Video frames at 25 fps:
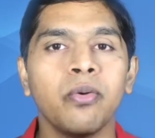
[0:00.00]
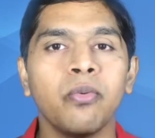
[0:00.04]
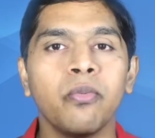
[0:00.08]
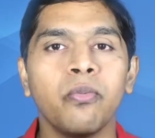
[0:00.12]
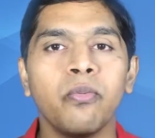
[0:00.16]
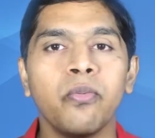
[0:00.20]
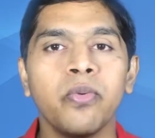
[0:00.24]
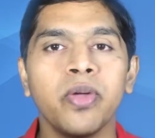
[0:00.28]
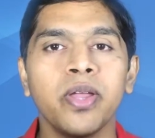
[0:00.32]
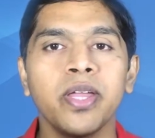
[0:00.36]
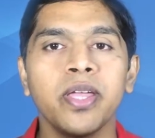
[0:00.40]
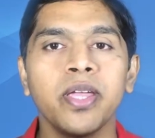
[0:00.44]

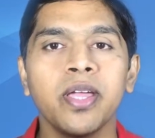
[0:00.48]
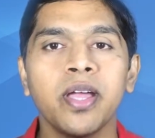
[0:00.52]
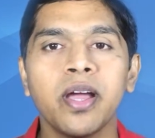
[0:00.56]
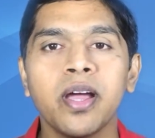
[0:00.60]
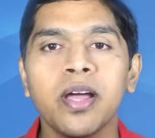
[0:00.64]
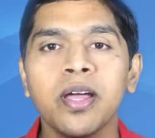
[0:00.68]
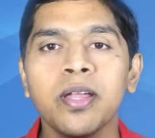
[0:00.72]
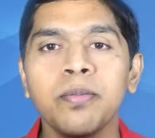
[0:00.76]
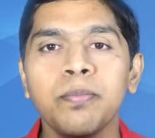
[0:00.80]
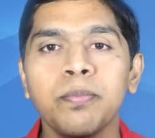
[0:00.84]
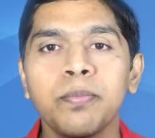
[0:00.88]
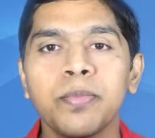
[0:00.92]
very
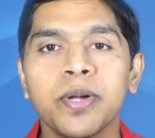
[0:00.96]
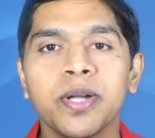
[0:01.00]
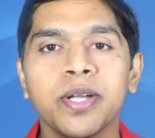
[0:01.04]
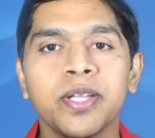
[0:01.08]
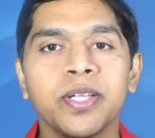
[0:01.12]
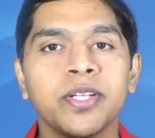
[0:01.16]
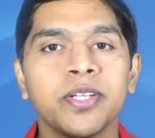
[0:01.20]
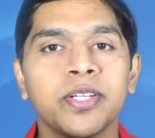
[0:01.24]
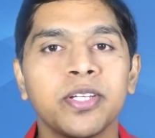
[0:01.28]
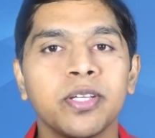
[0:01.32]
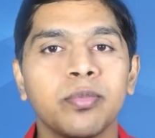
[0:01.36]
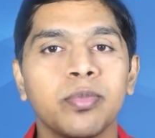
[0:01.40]

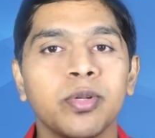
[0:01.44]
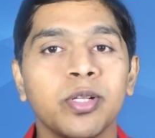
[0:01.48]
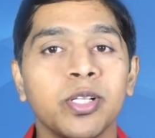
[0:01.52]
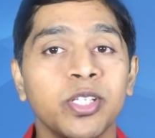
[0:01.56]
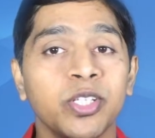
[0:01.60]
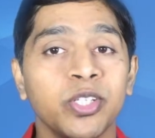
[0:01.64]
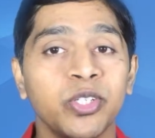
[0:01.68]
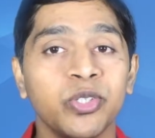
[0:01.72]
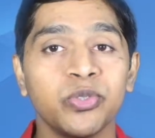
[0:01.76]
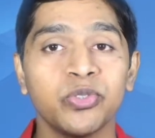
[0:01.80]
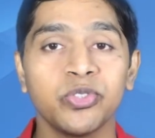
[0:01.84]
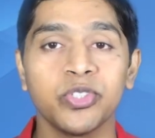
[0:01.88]
unpredictable
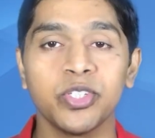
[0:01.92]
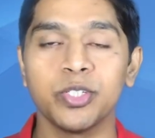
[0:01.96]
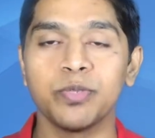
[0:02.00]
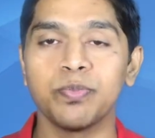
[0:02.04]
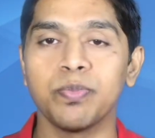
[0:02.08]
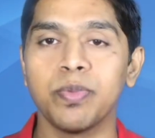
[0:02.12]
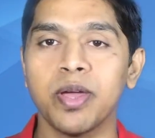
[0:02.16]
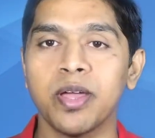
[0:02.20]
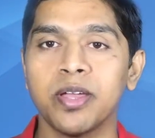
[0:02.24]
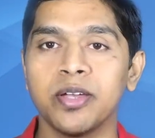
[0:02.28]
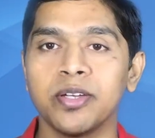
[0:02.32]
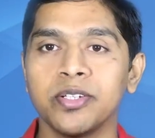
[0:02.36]
usage
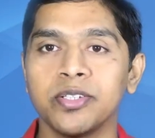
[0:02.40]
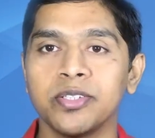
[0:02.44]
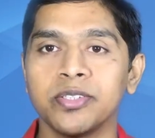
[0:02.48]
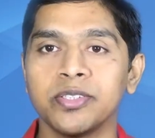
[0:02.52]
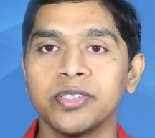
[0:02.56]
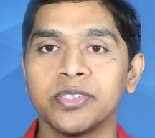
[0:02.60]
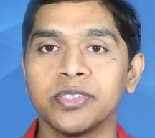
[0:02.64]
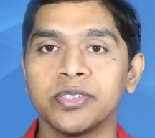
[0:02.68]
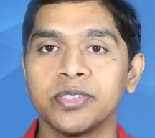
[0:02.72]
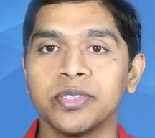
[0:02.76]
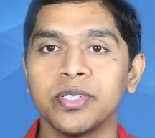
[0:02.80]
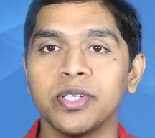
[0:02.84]

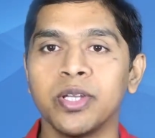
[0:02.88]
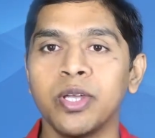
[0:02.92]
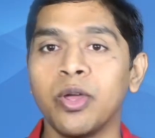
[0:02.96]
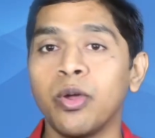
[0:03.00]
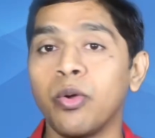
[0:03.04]
patterns